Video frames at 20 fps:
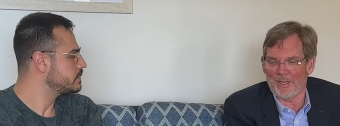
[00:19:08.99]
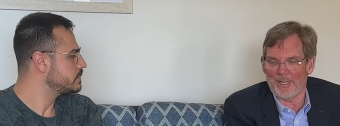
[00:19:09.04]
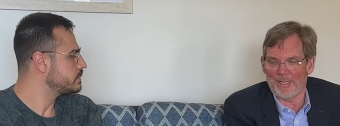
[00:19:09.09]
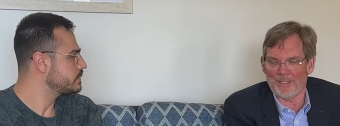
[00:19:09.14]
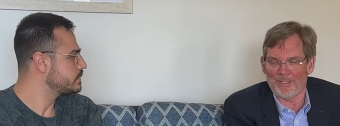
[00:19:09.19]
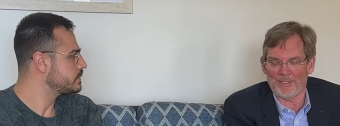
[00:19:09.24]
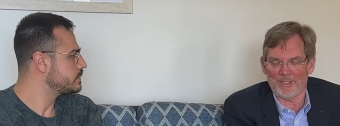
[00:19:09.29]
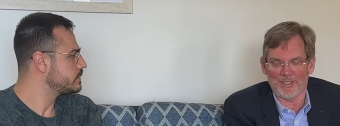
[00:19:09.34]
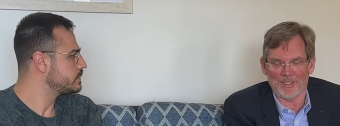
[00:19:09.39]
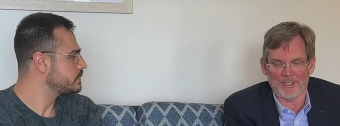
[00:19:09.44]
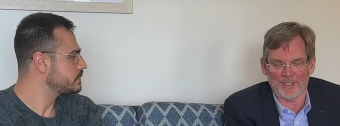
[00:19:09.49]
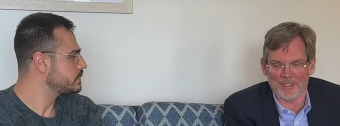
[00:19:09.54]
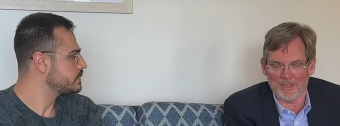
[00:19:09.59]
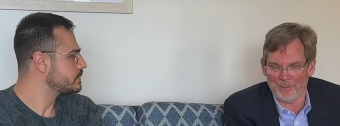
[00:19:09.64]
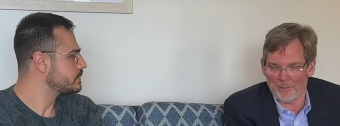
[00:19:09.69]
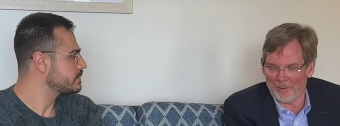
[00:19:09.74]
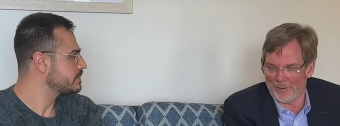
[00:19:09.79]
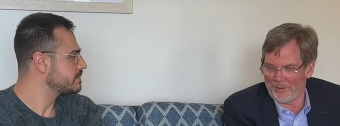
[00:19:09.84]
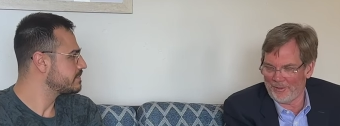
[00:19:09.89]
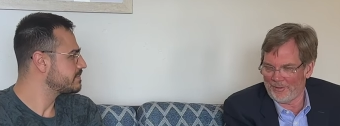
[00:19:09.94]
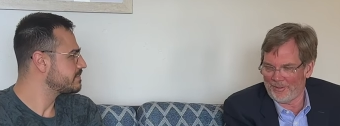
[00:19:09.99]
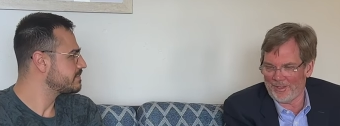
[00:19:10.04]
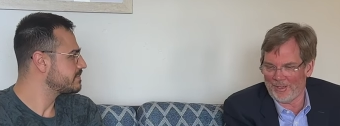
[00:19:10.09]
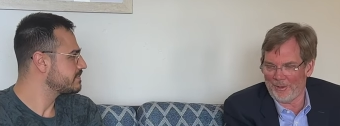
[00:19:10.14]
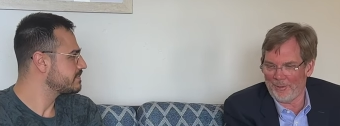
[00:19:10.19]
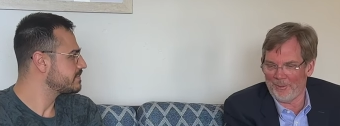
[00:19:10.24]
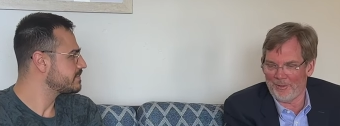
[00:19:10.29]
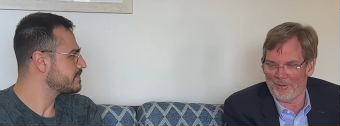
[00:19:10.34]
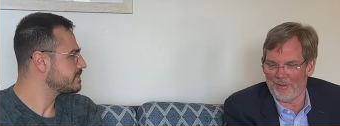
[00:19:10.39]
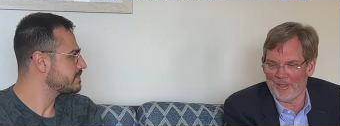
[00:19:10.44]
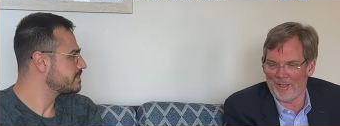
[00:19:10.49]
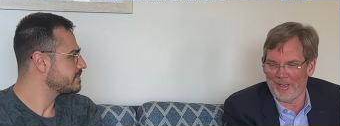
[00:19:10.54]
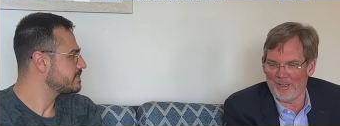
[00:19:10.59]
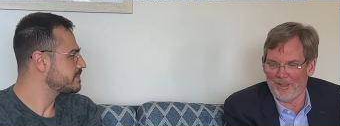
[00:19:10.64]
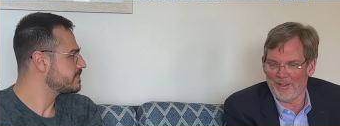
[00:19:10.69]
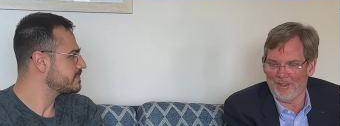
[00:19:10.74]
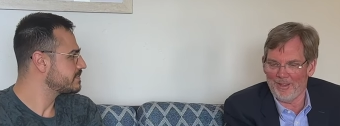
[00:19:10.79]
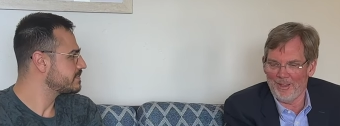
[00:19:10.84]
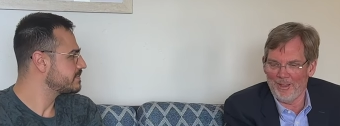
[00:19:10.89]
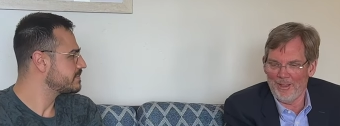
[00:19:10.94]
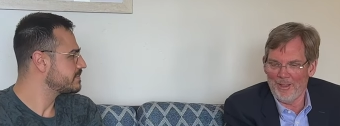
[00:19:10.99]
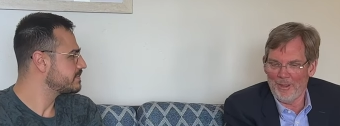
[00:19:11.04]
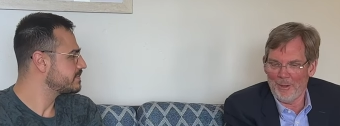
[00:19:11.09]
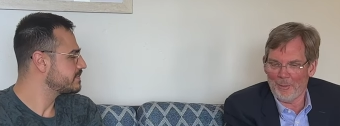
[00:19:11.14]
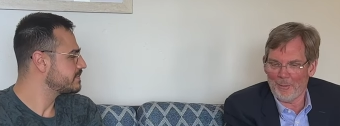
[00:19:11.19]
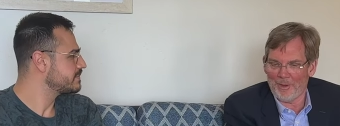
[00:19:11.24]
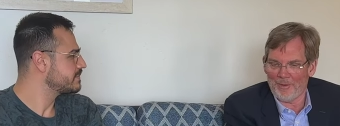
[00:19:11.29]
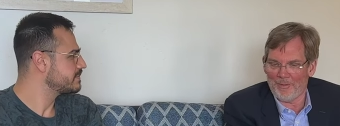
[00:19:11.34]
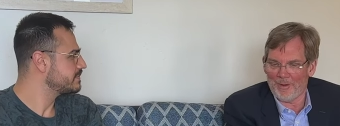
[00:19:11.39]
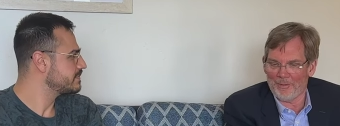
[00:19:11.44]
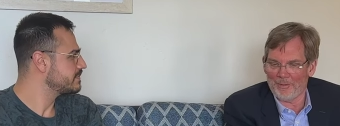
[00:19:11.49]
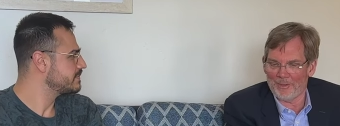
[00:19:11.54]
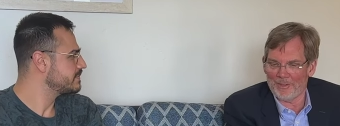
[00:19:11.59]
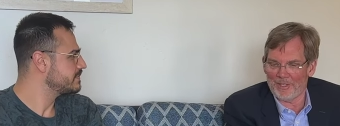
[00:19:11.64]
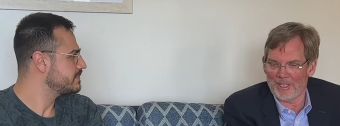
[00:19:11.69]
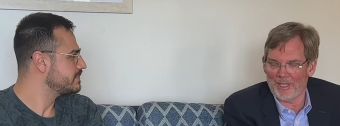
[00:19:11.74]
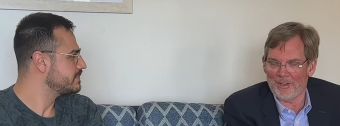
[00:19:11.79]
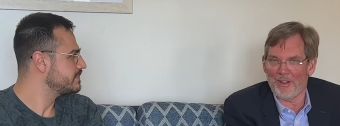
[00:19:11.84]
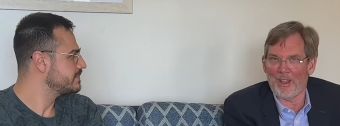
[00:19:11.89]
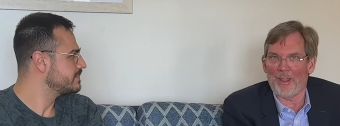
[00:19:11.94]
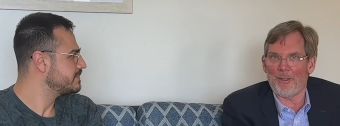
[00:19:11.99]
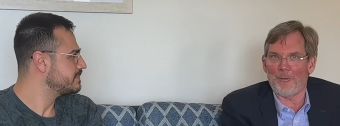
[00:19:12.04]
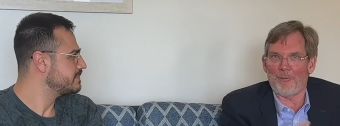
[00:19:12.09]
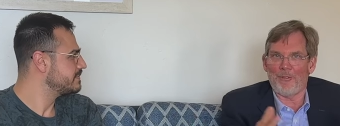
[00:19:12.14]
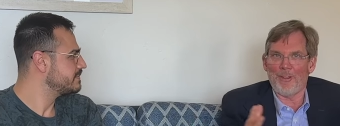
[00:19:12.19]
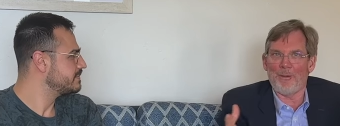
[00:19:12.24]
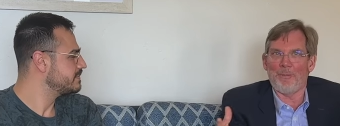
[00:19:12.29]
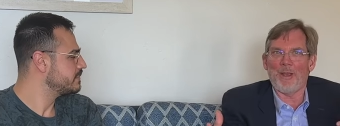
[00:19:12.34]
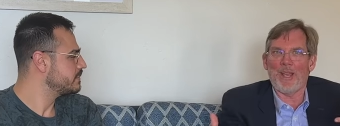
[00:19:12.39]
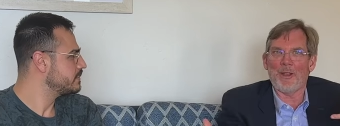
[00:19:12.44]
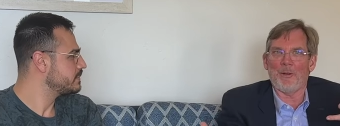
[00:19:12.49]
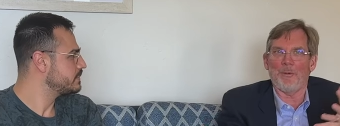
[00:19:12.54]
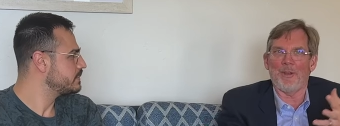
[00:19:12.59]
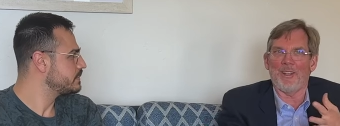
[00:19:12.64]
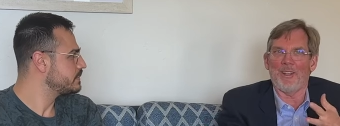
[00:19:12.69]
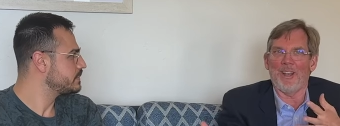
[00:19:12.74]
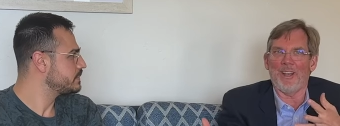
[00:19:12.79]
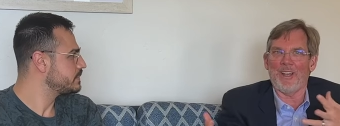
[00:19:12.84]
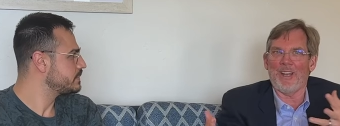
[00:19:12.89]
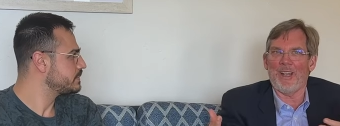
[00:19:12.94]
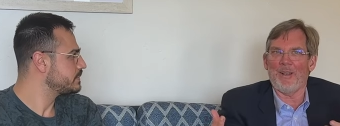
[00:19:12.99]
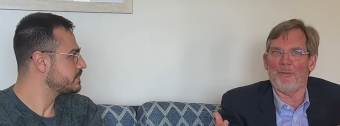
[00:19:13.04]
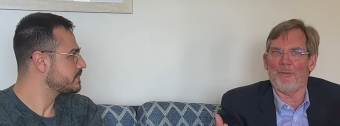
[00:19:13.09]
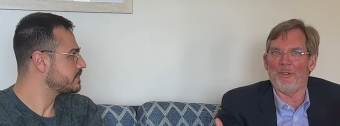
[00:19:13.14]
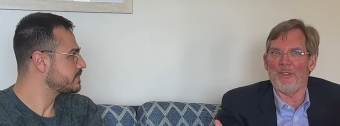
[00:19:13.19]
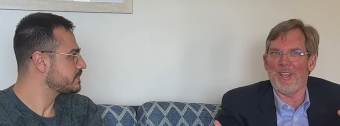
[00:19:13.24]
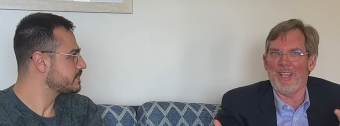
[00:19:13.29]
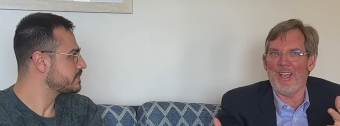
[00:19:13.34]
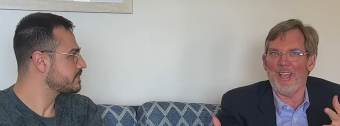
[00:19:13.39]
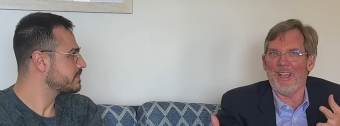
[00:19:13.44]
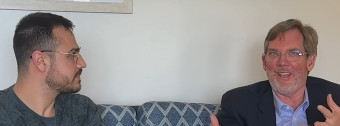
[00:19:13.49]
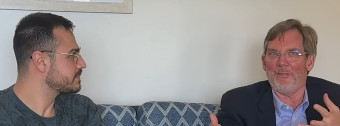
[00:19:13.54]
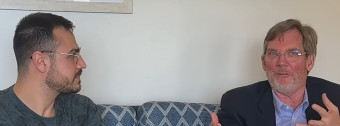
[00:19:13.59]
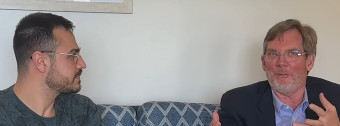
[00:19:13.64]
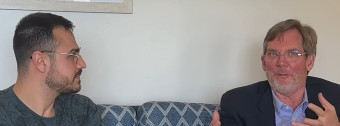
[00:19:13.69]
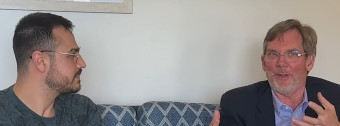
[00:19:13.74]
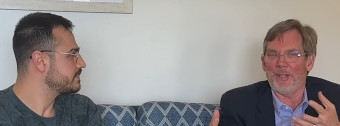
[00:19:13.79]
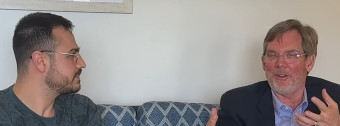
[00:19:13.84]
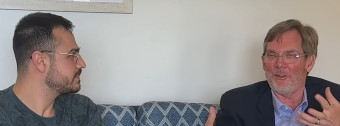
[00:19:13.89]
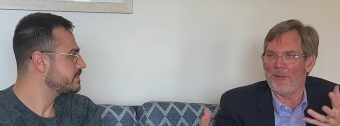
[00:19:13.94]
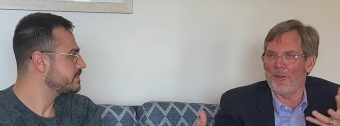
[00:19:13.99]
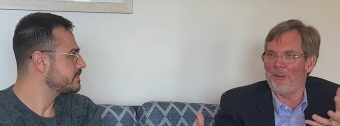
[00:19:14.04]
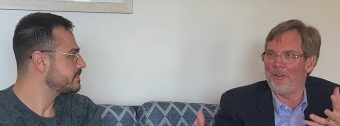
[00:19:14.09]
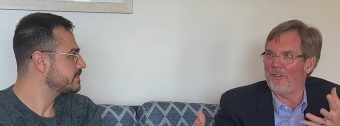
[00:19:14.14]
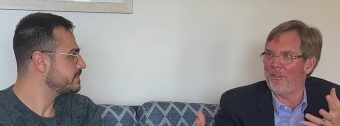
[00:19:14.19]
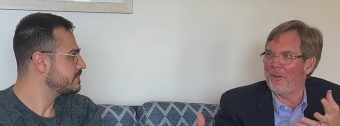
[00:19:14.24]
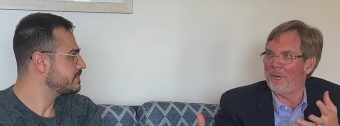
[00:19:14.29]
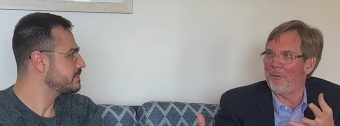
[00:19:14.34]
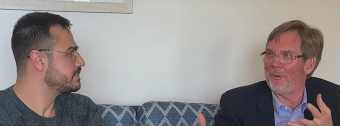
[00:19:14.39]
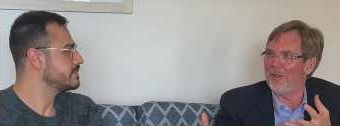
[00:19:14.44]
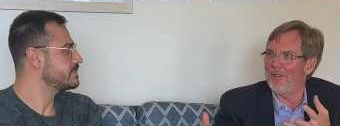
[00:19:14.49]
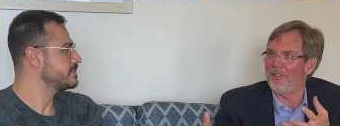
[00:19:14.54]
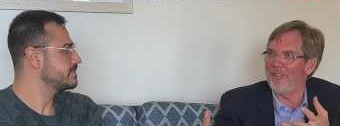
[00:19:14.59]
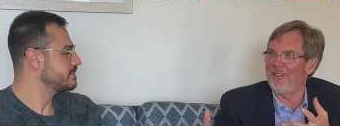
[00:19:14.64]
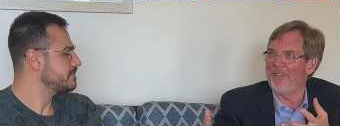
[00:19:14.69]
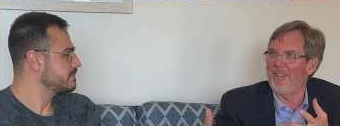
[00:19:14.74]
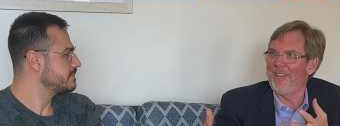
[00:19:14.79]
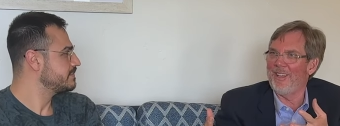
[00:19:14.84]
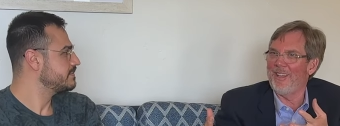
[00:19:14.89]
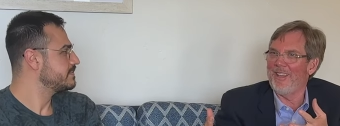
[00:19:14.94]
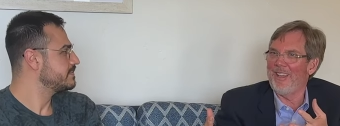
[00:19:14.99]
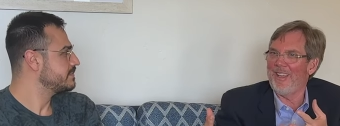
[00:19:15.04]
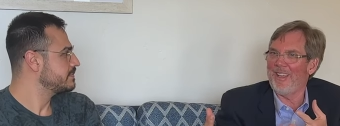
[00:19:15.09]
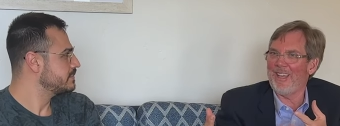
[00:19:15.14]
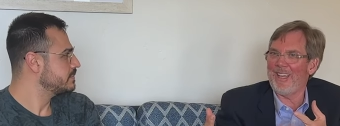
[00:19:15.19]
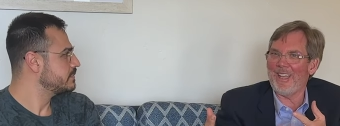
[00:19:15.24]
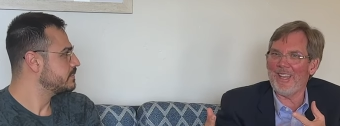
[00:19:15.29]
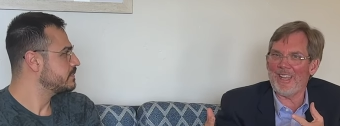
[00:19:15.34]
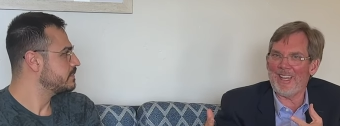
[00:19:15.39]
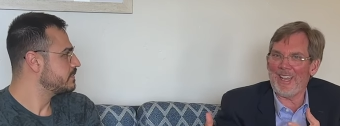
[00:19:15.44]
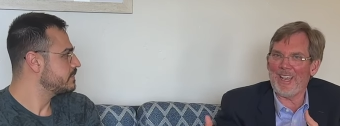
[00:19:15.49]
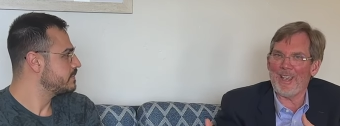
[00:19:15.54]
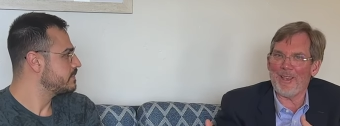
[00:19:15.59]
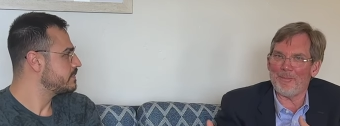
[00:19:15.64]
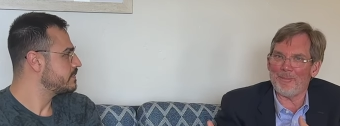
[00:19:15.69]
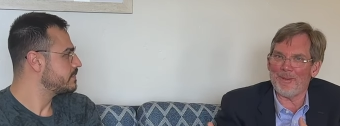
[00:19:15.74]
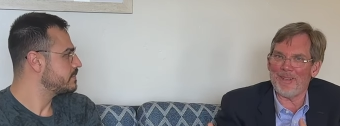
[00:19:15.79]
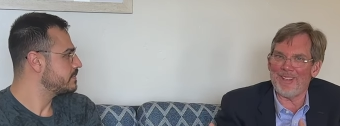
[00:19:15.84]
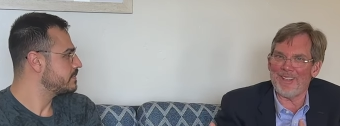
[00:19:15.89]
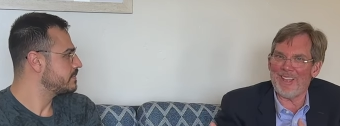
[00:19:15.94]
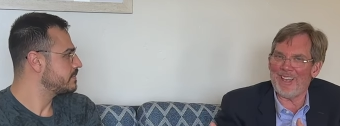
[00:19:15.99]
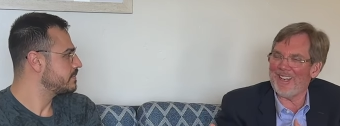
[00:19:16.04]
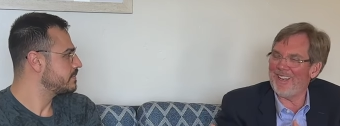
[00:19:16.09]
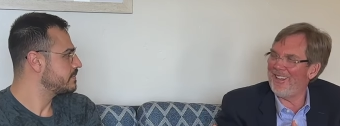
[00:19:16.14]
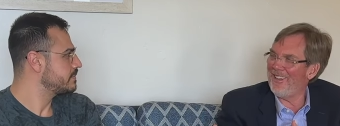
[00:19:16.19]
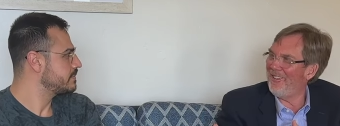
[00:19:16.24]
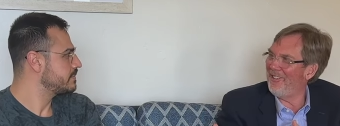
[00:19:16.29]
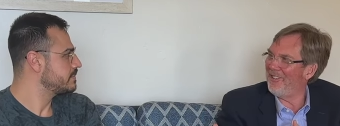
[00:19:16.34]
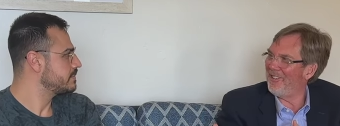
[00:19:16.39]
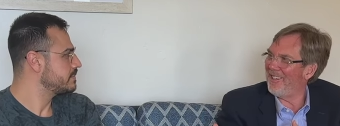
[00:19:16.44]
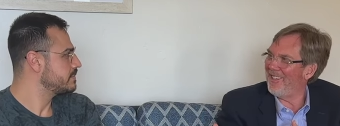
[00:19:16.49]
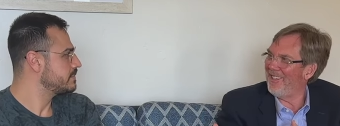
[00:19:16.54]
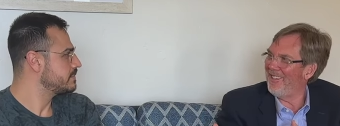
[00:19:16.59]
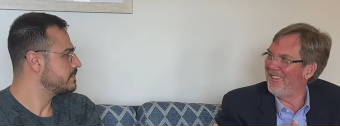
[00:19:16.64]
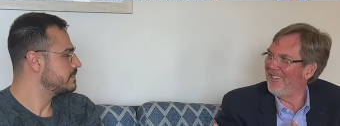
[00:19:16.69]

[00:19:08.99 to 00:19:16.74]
Speaker 1: It's the simplest to use thing we've ever seen. A lot of feedback we got after the ad for, internally was, it can't be that easy.